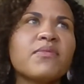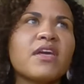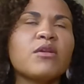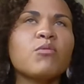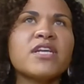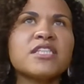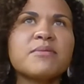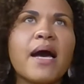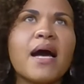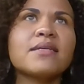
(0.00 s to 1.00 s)
In weeks
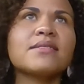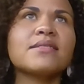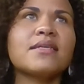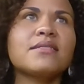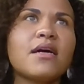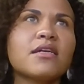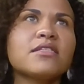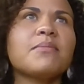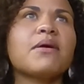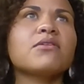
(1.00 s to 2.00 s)
past, I had talked
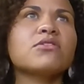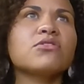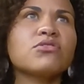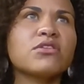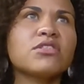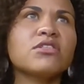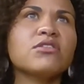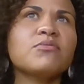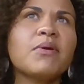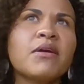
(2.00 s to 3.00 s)
about constructing
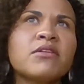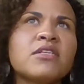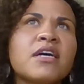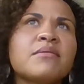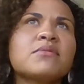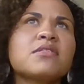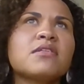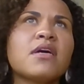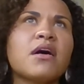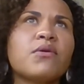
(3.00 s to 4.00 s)
new paradigms
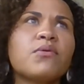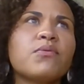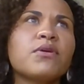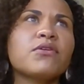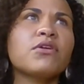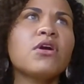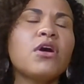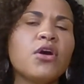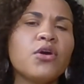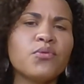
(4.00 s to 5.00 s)
and how we're
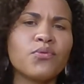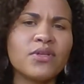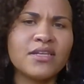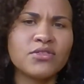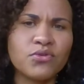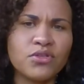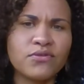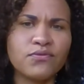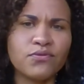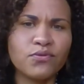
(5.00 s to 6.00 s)
really sort of
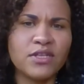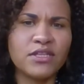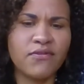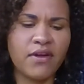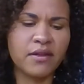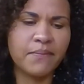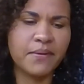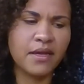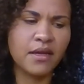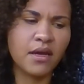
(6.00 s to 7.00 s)

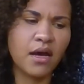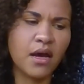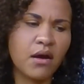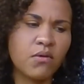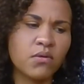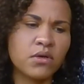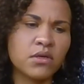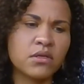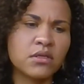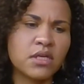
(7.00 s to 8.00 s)
redeveloping
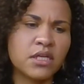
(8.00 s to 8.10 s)
our